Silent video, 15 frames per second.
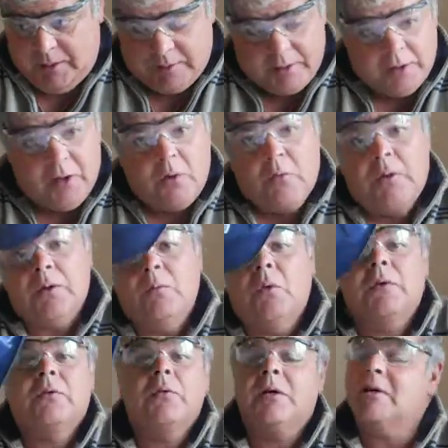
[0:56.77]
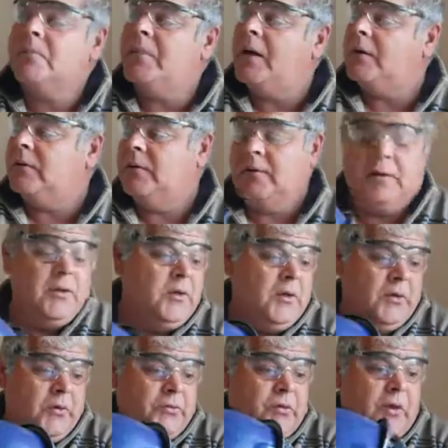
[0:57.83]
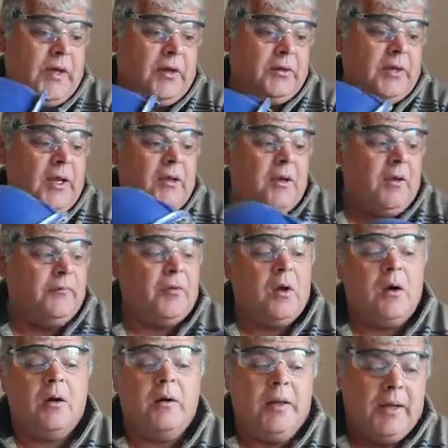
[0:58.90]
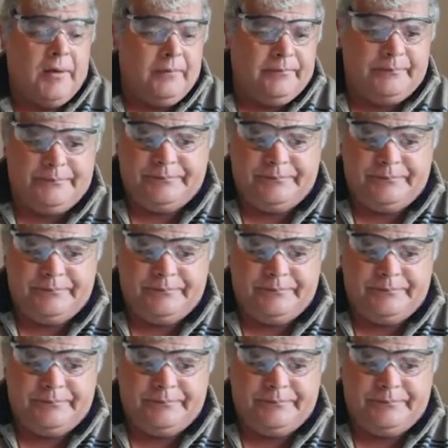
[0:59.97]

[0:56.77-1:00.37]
didn't know really what to expect. So I had to take off the hard hat,